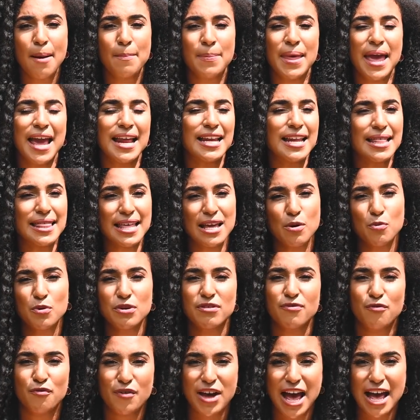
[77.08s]
Anything
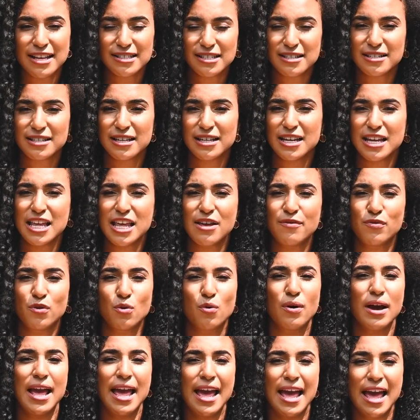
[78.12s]
with fats is going to give
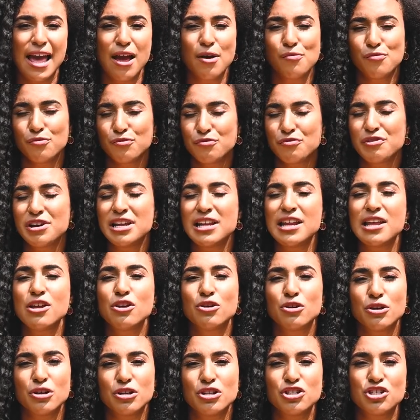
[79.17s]
your hair really
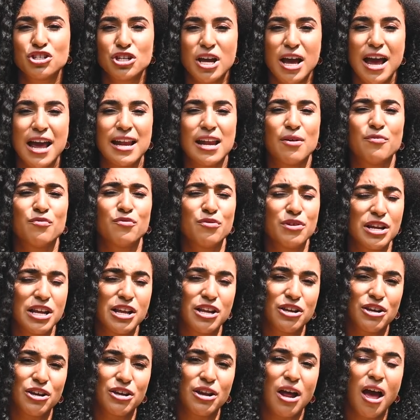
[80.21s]
good shine and really
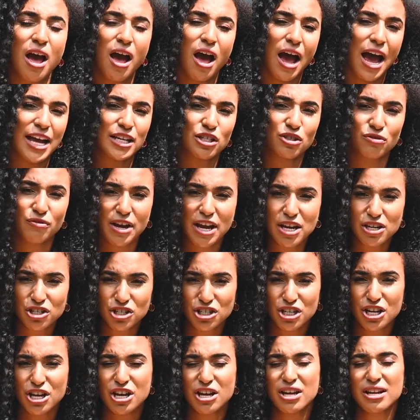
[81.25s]
good
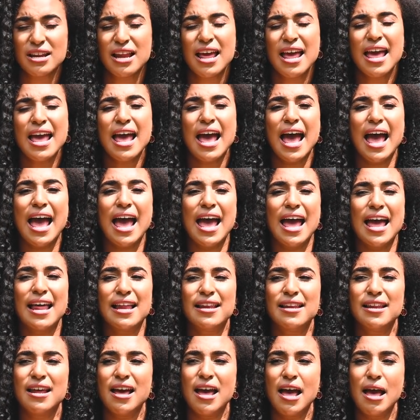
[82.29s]
hydration
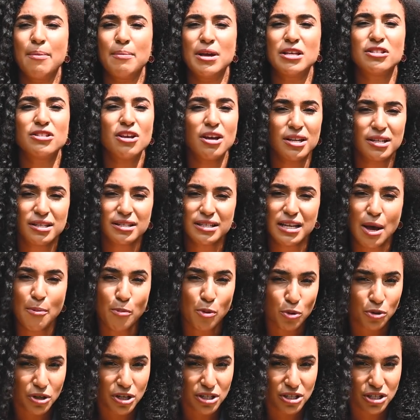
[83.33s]
and a certain
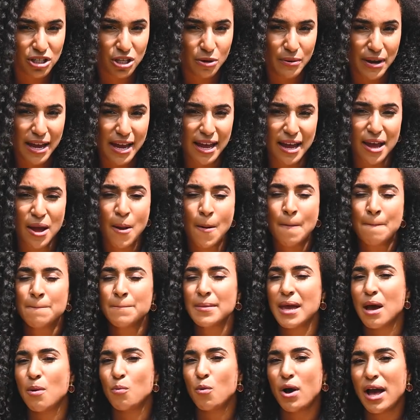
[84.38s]
suppleness to it.
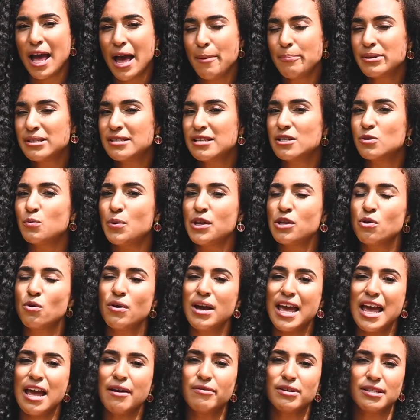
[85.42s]
And what happens is when your
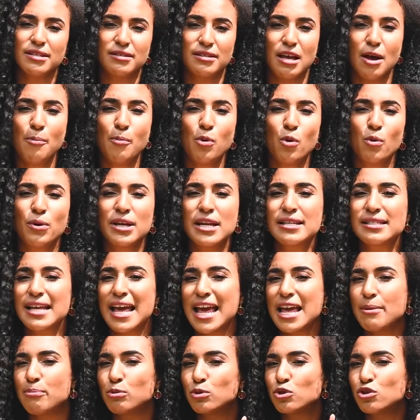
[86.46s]
hair is supple and is
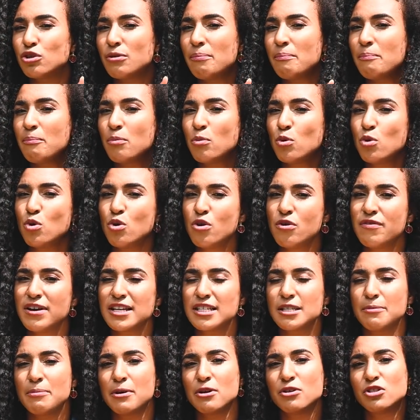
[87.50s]
able to move
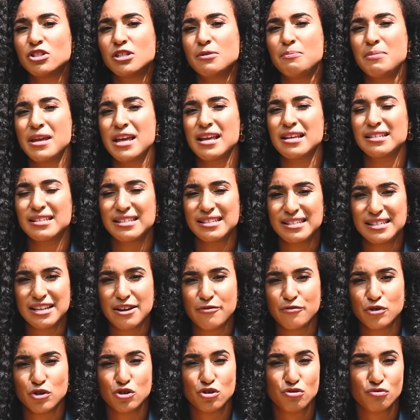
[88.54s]
as opposed to being
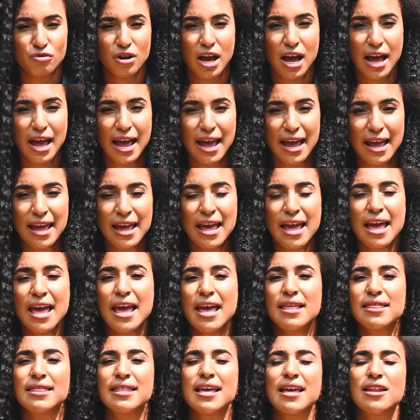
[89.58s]
stiff and dry,
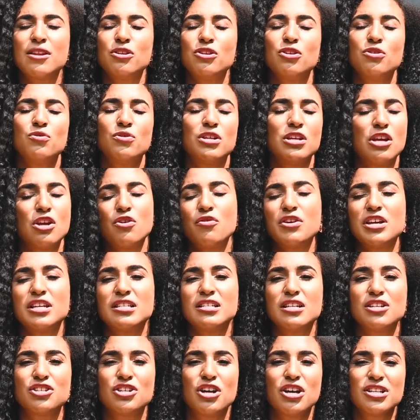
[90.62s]
then you decrease
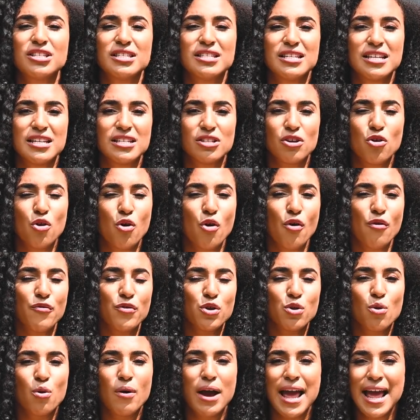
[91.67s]
the chances of
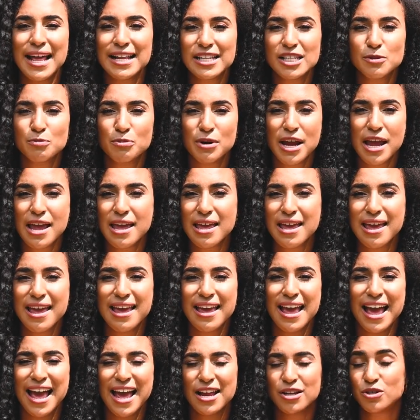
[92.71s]
your ends
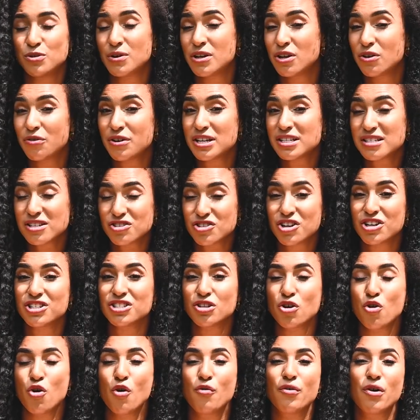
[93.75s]
breaking and you increase the chance
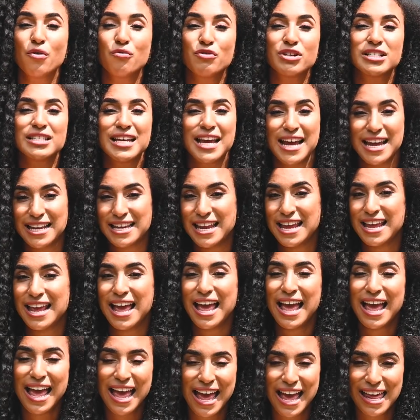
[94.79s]
of retaining
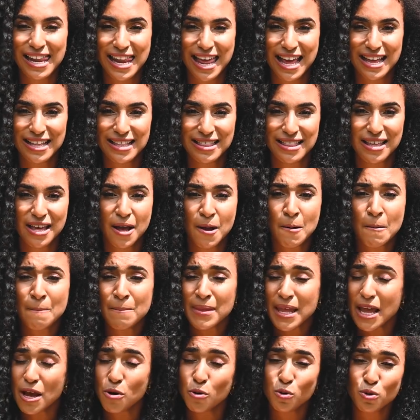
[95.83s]
hair length.
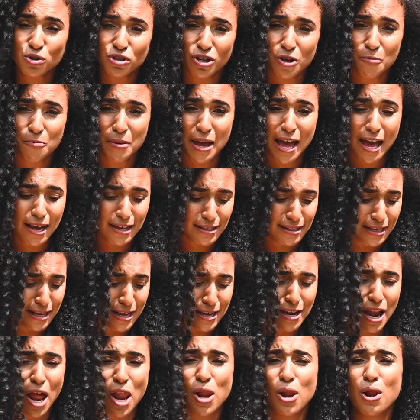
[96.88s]
It also packs
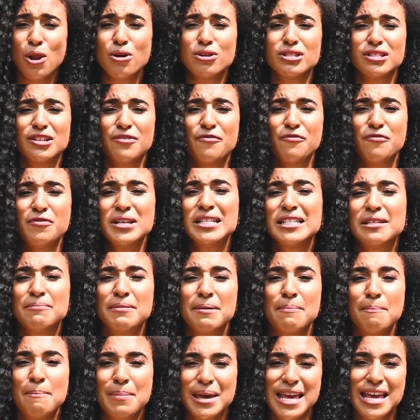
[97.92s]
in lots of
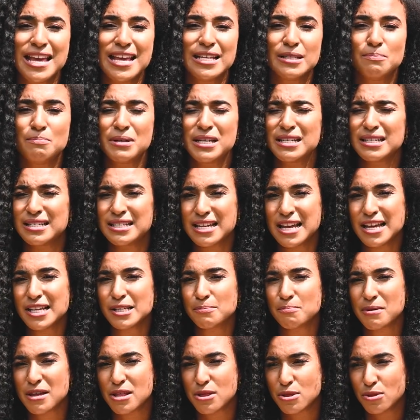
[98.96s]
vitamin B's, B6,
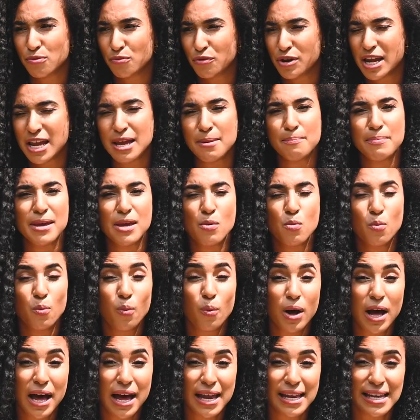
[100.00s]
B3,
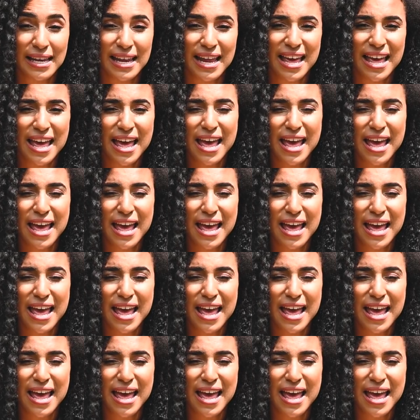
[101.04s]
B1.